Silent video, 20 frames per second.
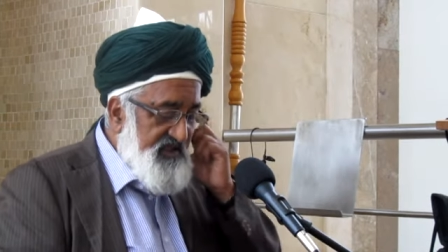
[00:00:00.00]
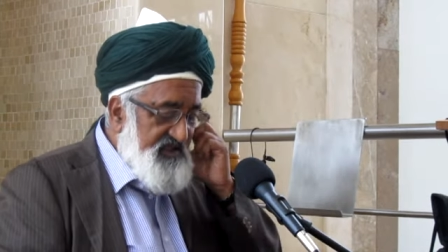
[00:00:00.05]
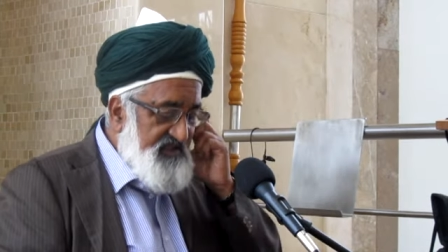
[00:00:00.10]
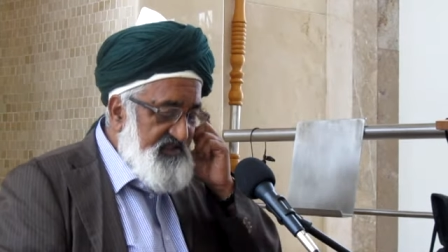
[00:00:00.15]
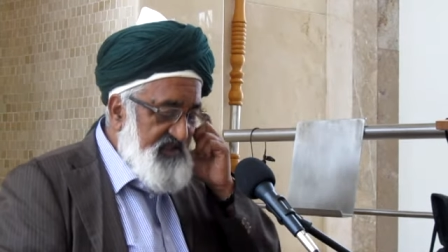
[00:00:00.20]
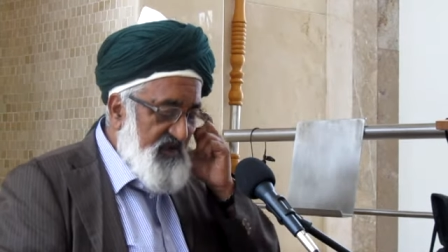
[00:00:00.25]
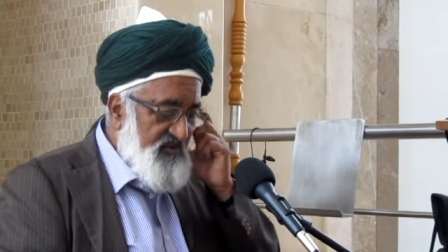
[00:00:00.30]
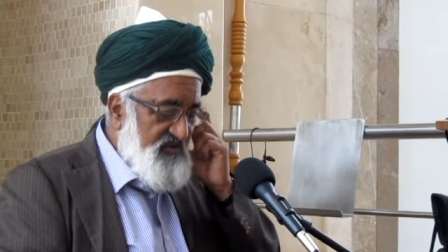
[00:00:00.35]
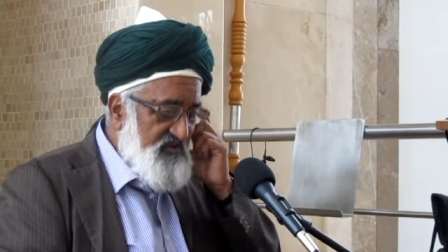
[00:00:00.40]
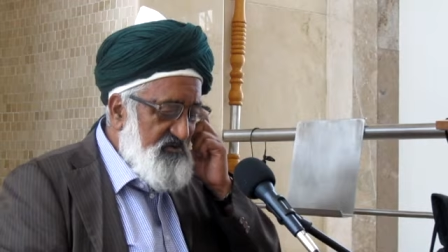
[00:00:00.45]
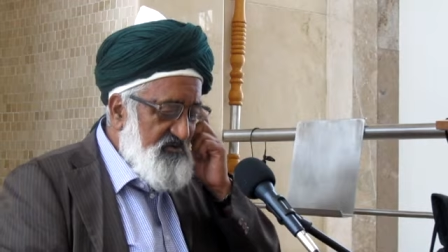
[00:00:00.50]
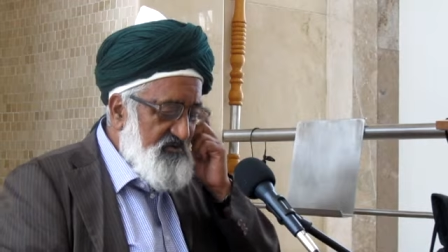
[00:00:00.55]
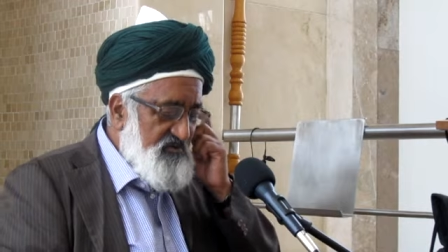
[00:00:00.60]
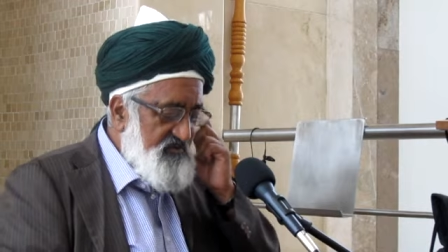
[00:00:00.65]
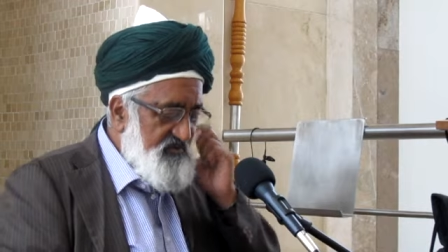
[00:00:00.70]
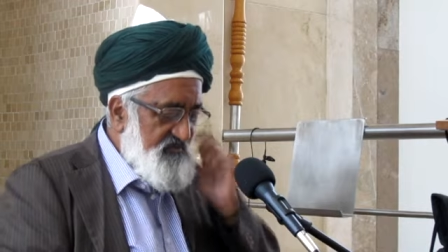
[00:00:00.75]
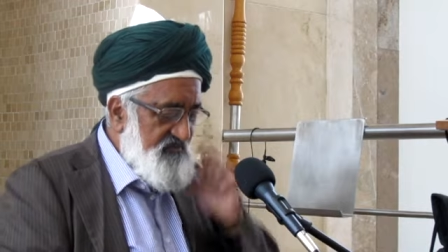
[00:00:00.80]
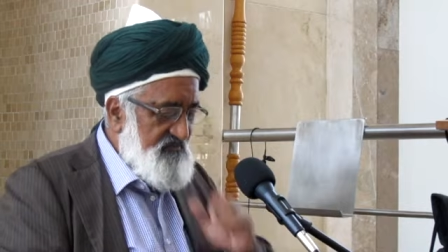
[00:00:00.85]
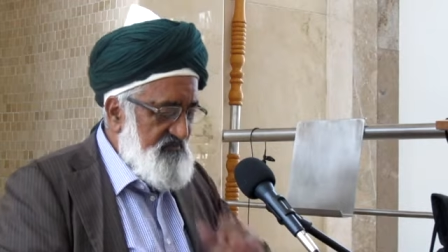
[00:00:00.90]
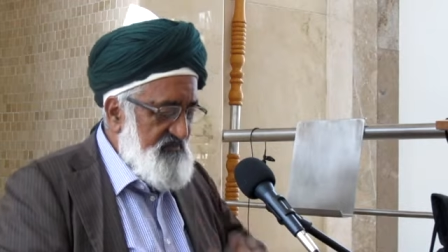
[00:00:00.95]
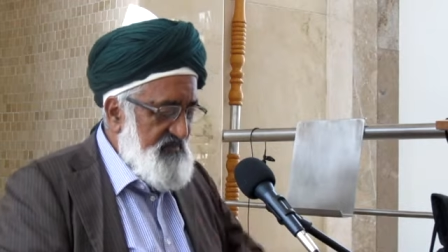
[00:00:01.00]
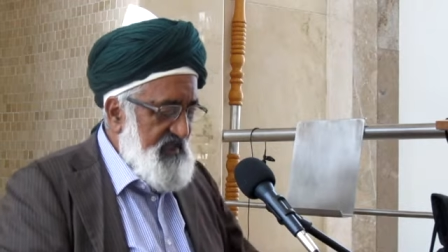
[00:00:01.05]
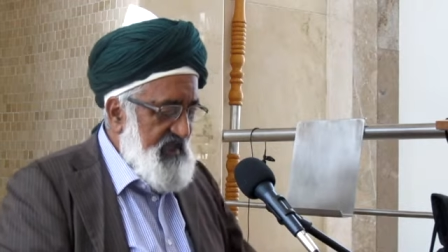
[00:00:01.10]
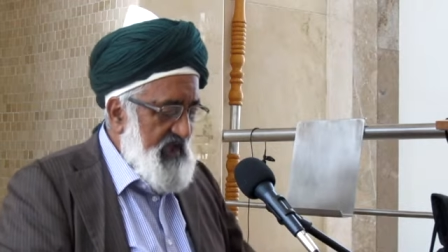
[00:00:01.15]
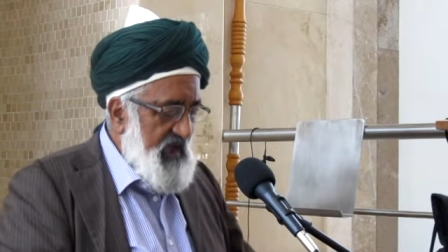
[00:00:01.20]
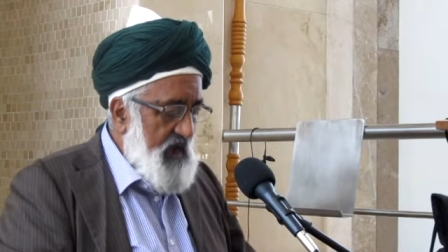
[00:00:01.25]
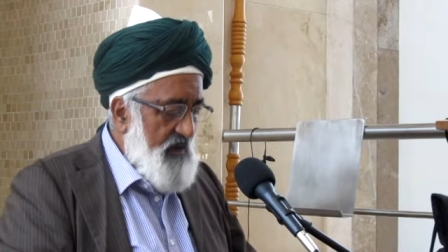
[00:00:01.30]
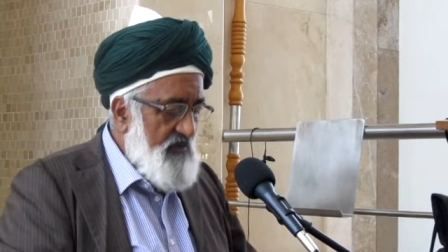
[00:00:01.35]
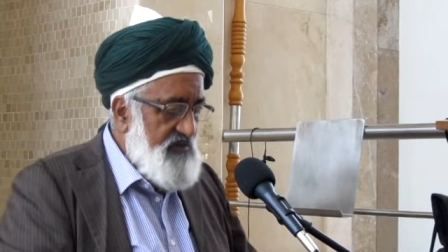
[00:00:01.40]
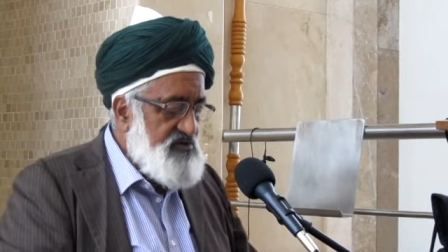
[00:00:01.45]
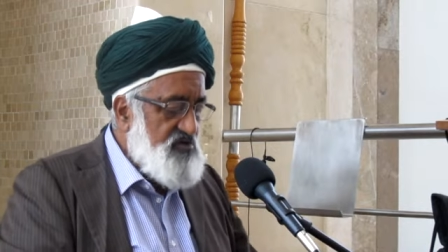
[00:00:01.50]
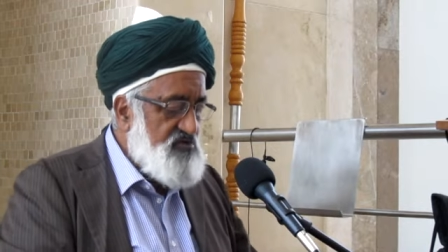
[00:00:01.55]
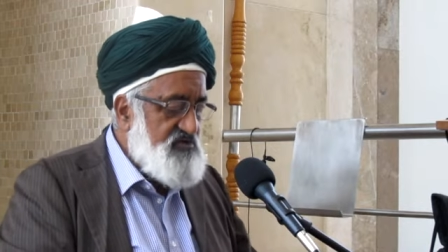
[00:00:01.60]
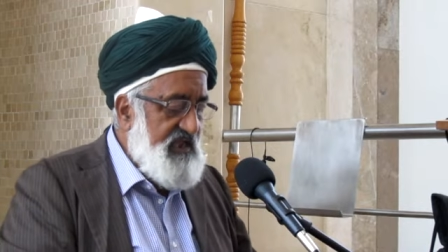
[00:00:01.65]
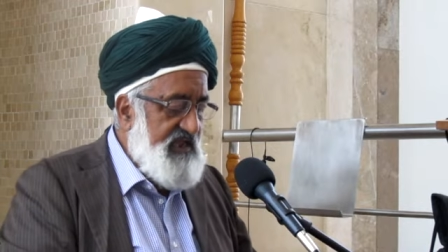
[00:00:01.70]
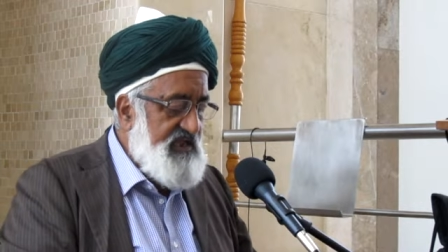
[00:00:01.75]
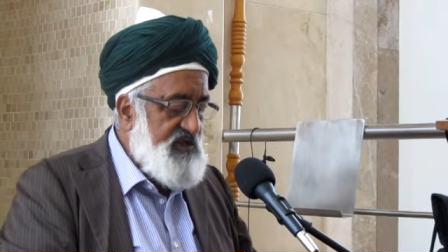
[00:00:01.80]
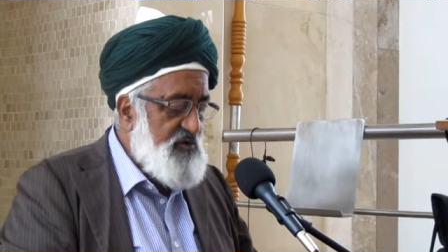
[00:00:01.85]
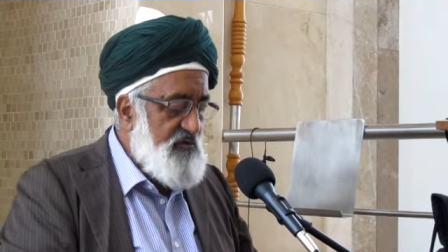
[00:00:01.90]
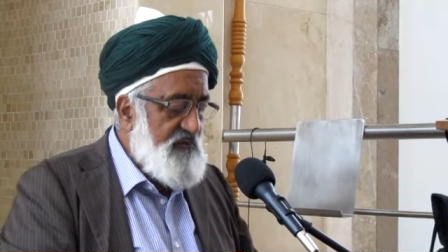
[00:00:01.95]
So I want
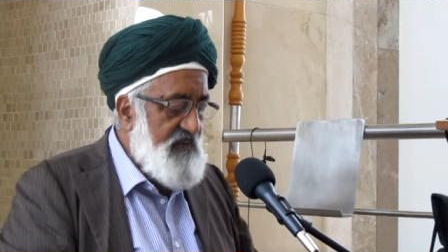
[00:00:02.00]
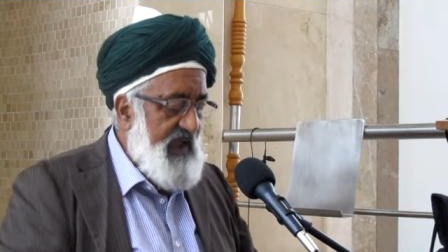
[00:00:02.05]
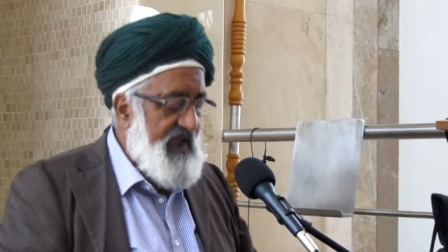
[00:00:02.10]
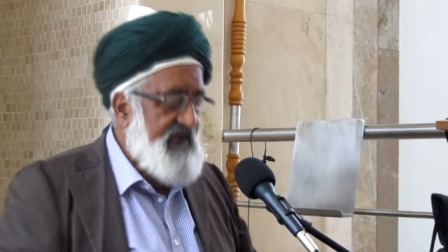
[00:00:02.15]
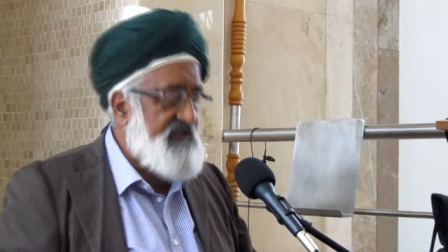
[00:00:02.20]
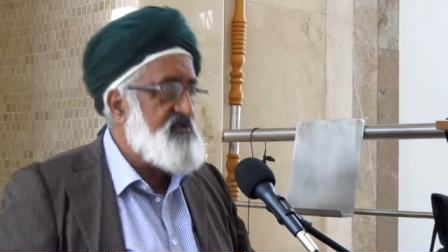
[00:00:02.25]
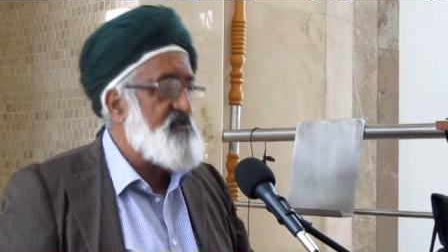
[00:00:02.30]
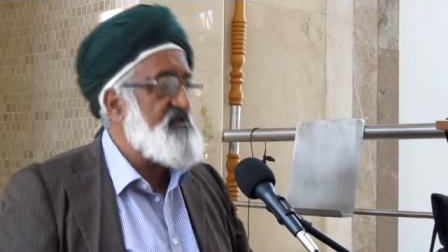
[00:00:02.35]
to take you back